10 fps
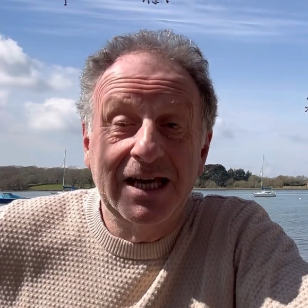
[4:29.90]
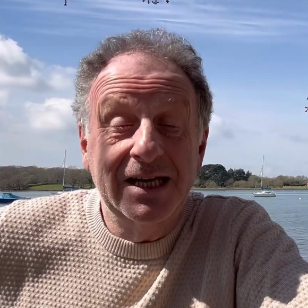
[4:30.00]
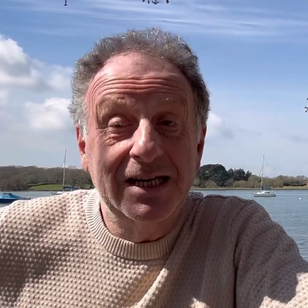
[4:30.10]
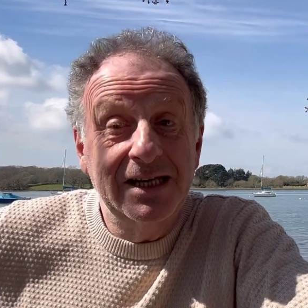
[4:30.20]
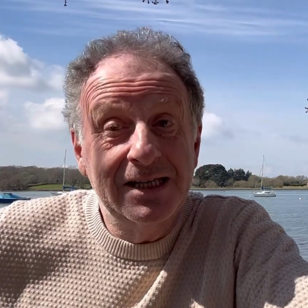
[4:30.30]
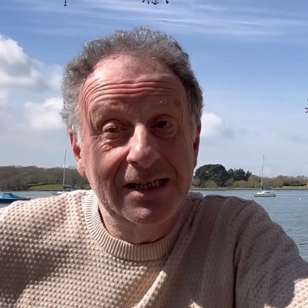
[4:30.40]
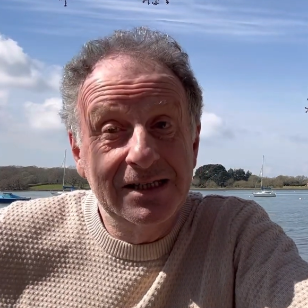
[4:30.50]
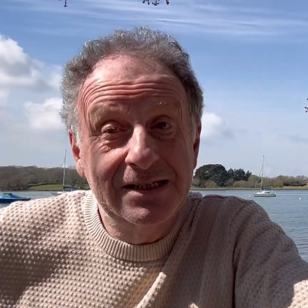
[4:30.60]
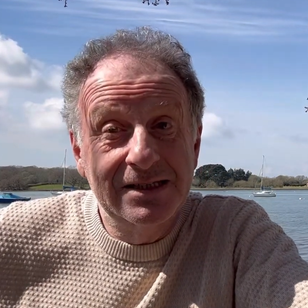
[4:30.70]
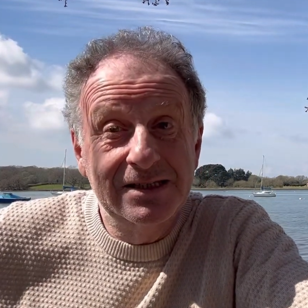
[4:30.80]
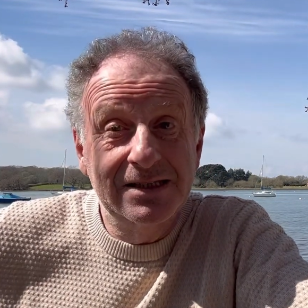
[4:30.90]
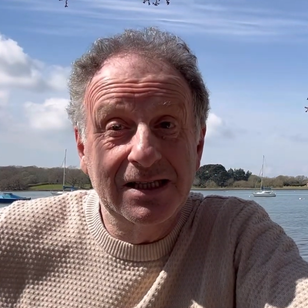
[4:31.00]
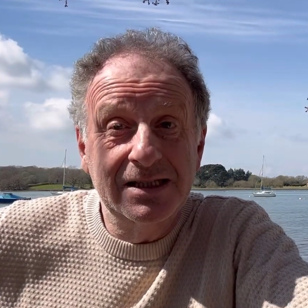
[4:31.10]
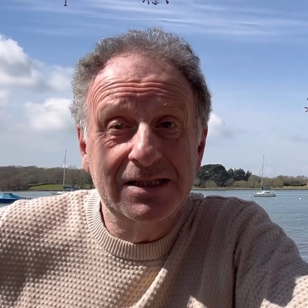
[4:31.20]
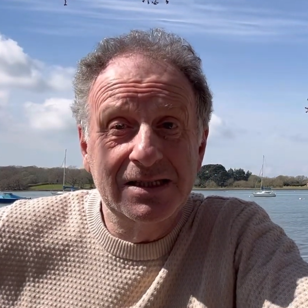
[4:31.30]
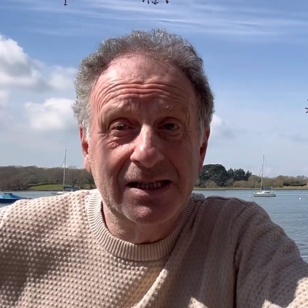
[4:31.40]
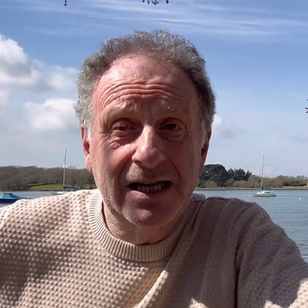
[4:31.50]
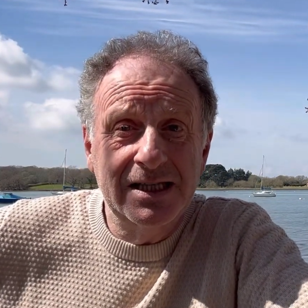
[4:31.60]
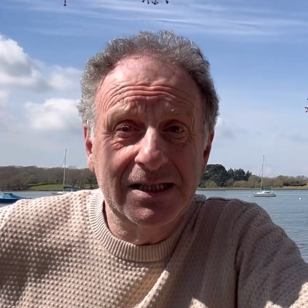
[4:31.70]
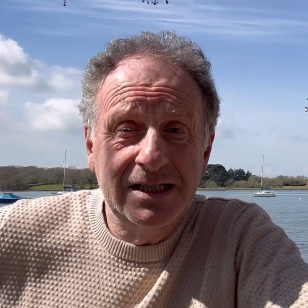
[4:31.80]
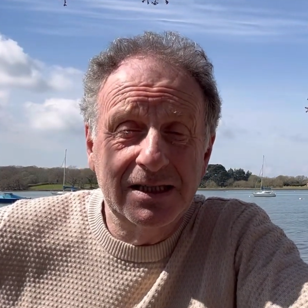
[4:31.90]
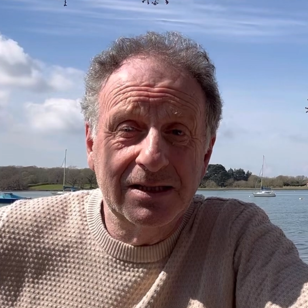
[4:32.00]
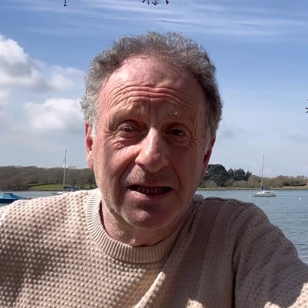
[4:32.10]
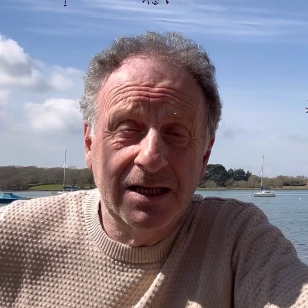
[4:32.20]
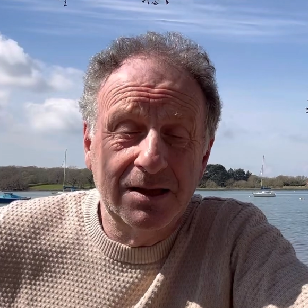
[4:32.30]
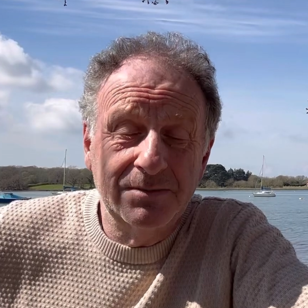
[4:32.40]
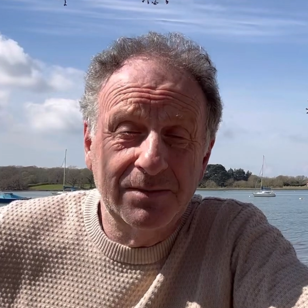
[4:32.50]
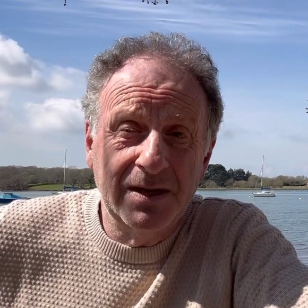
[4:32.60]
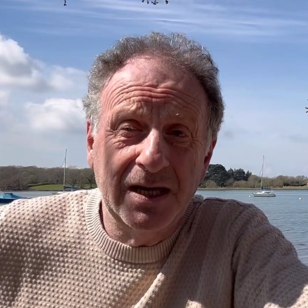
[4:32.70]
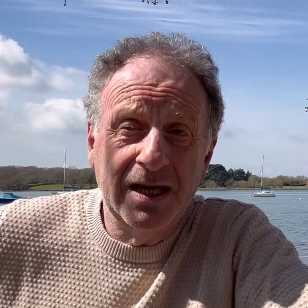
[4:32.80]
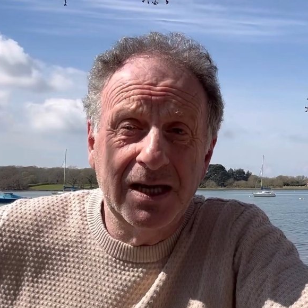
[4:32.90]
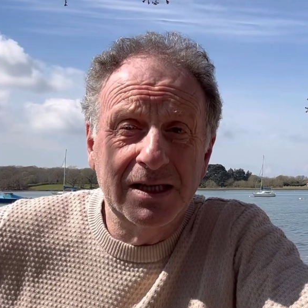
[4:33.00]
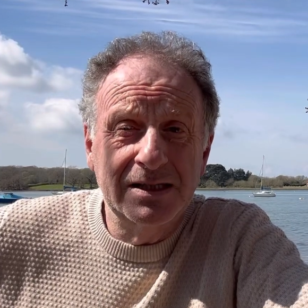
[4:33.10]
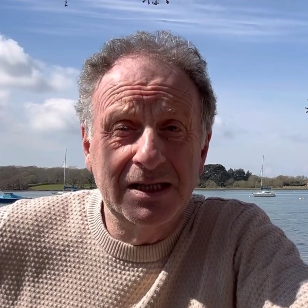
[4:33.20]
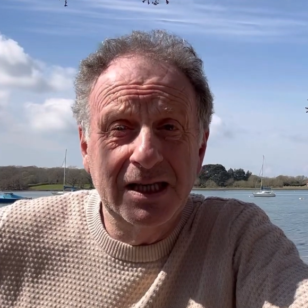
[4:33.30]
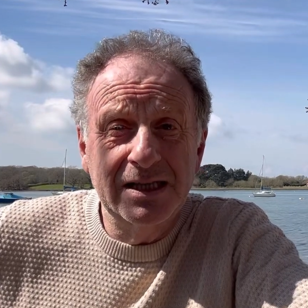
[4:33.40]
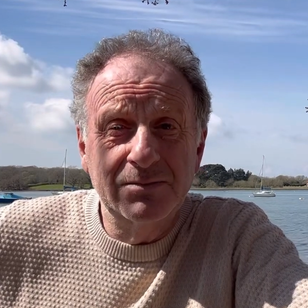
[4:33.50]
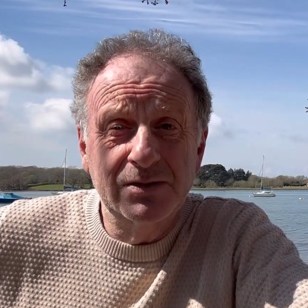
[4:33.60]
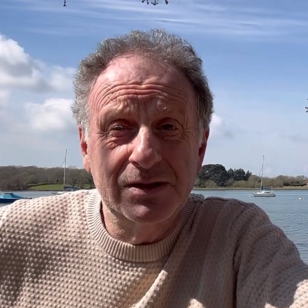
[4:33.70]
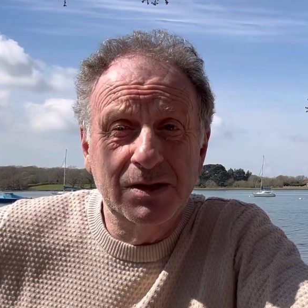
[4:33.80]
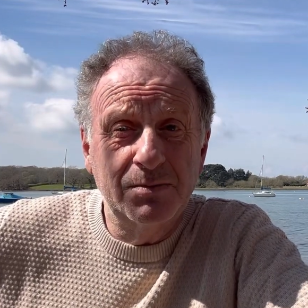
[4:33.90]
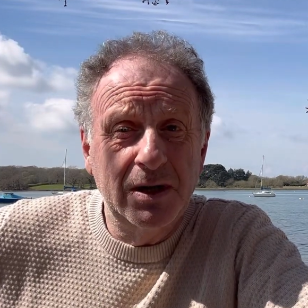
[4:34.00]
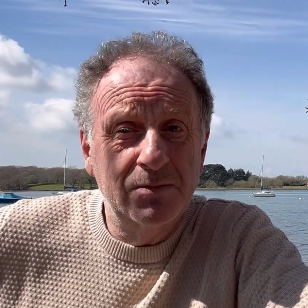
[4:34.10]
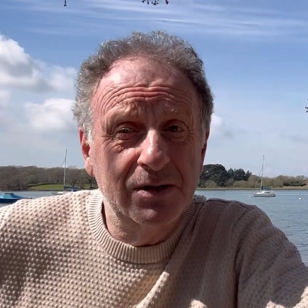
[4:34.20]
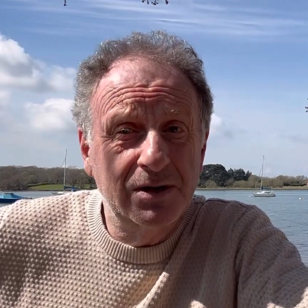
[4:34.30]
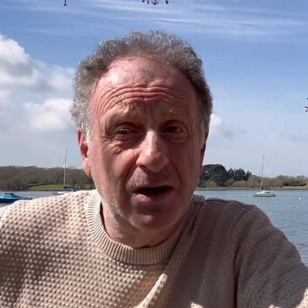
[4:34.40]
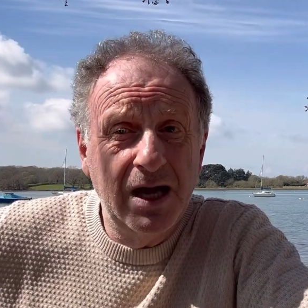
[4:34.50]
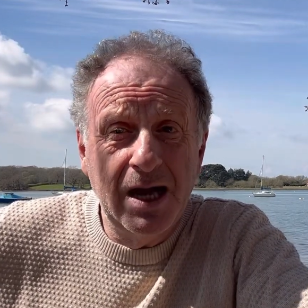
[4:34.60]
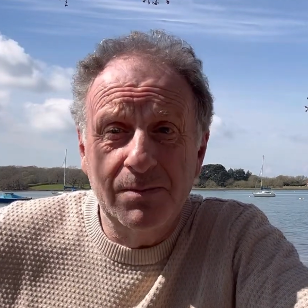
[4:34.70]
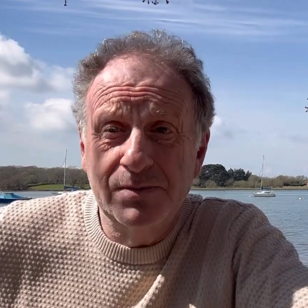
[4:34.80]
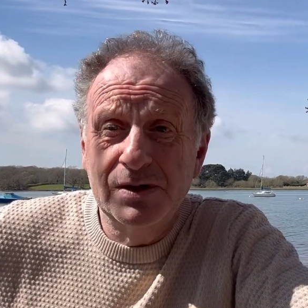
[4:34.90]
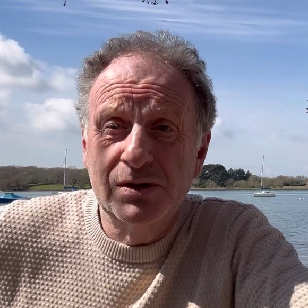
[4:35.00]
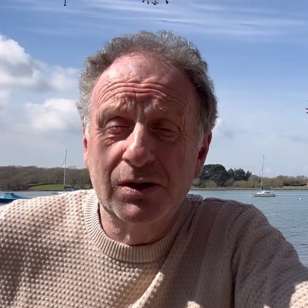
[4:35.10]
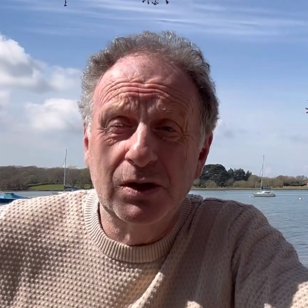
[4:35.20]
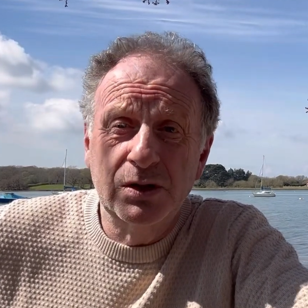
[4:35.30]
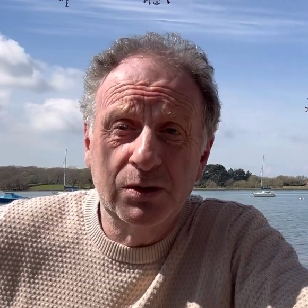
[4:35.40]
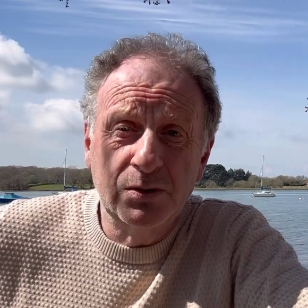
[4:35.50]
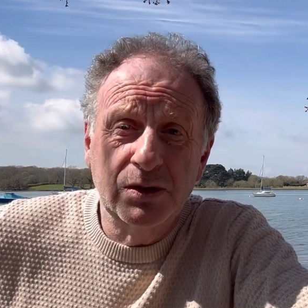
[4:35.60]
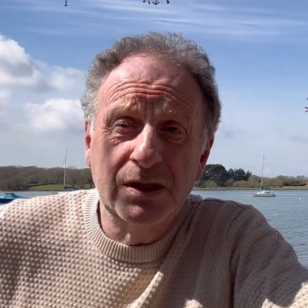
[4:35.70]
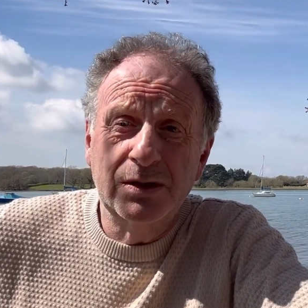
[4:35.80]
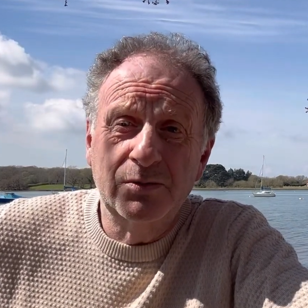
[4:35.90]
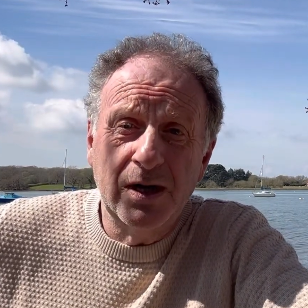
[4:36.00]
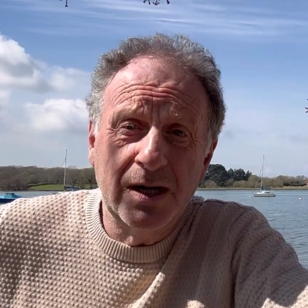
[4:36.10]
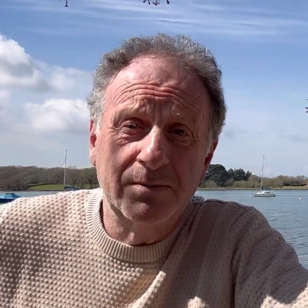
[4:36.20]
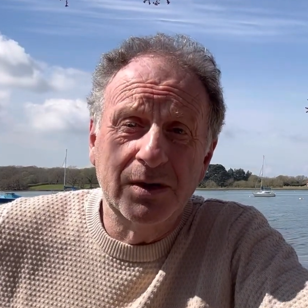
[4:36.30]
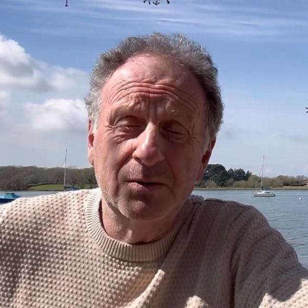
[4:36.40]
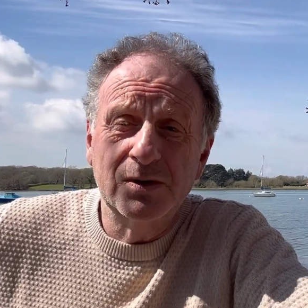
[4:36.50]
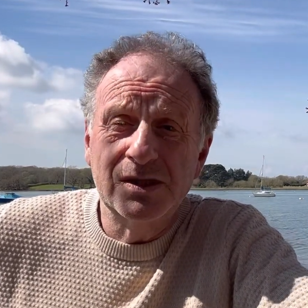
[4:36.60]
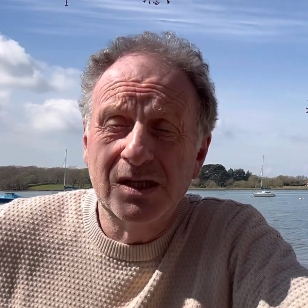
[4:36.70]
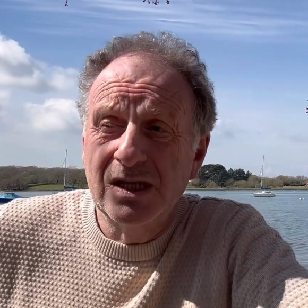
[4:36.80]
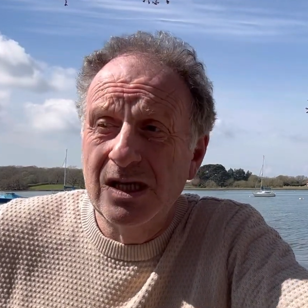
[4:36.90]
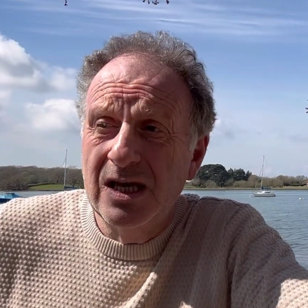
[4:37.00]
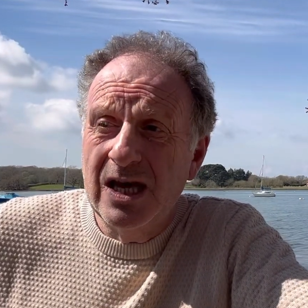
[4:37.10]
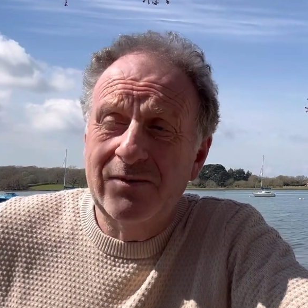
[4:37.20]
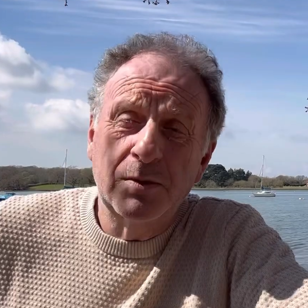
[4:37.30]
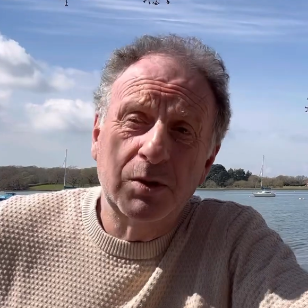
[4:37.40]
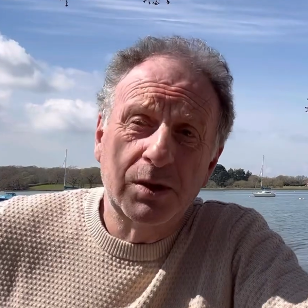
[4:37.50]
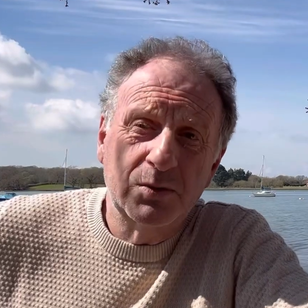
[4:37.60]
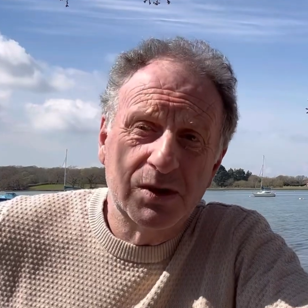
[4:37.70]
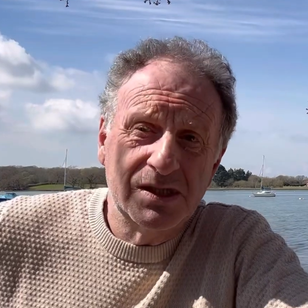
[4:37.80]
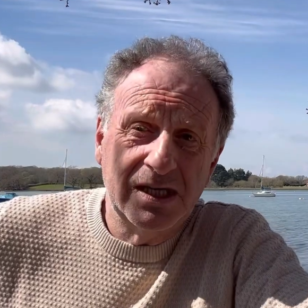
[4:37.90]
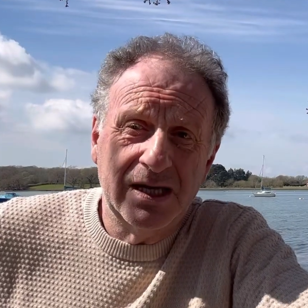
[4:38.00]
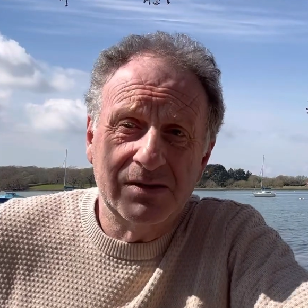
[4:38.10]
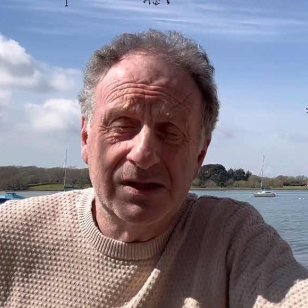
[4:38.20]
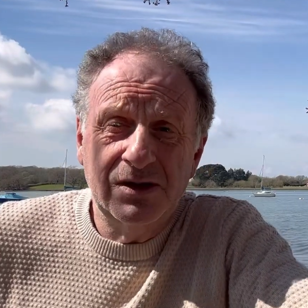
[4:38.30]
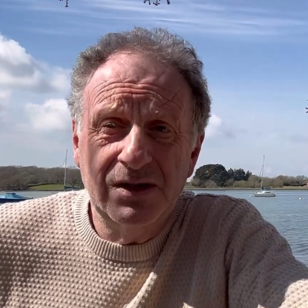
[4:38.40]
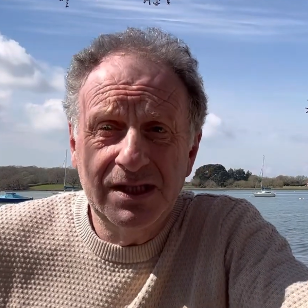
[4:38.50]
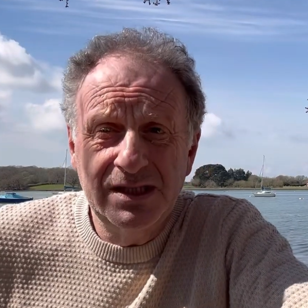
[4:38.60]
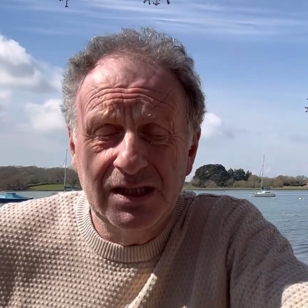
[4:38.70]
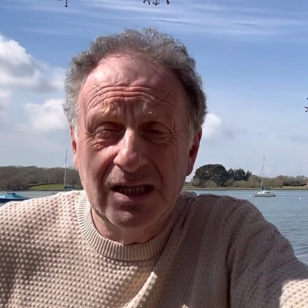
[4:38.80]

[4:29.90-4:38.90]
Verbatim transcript: it is Easter Saturday um, and it was the pub got absolutely rammed there was everybody who wanted to sit outside